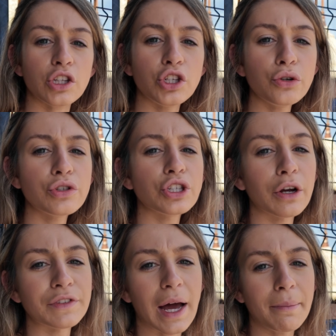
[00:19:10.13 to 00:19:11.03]
2
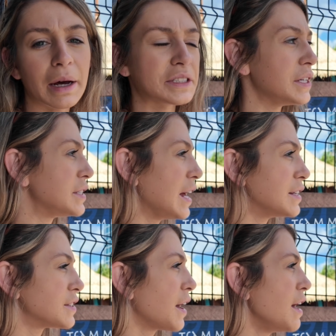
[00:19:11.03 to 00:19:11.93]
Surfside buses
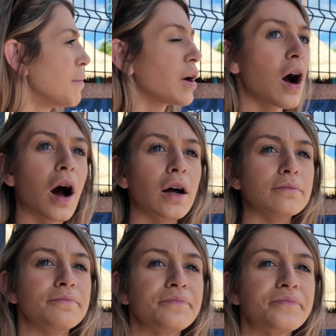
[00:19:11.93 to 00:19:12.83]
has came and gone.